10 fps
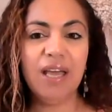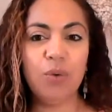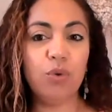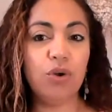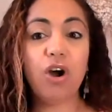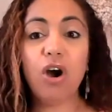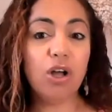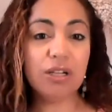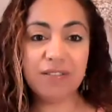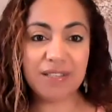We're
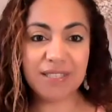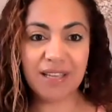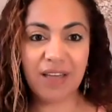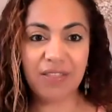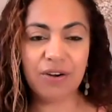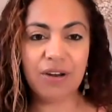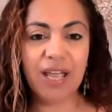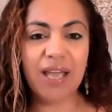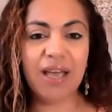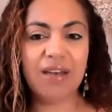all in this together.
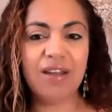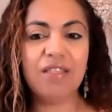And